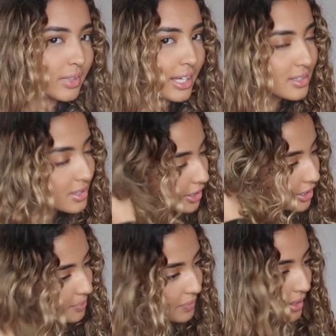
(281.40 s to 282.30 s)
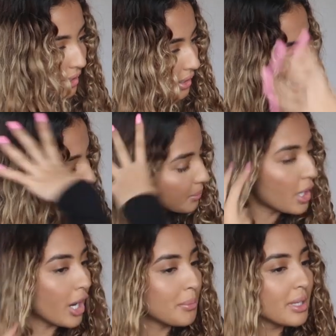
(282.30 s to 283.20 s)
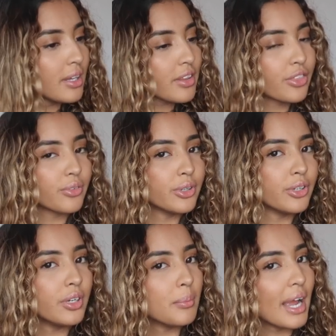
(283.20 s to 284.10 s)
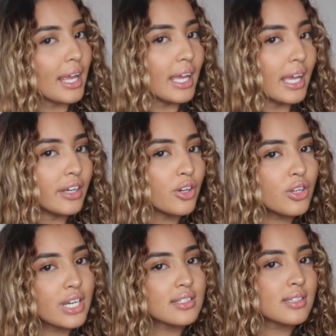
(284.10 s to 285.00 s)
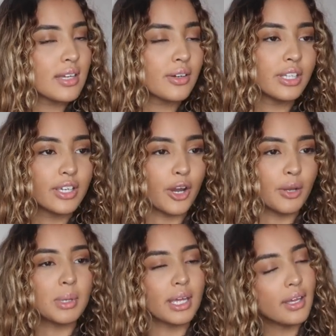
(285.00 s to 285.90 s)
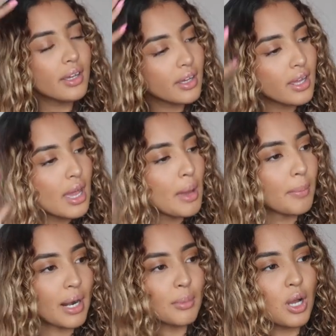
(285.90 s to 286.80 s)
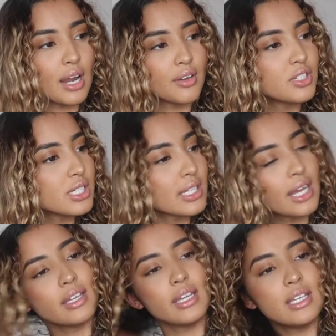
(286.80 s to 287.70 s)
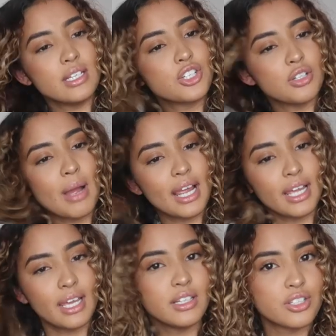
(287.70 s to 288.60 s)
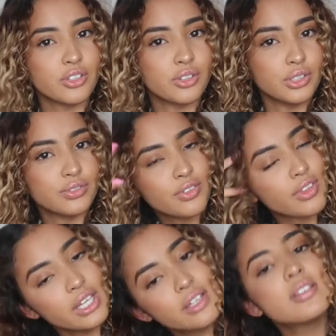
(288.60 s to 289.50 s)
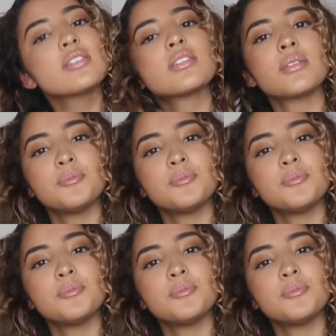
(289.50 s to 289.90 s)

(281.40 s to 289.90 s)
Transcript: like so, and I'm combing it through my hair. Not necessarily combing it, but I'm kind of just getting it into my hair, into the groove of things.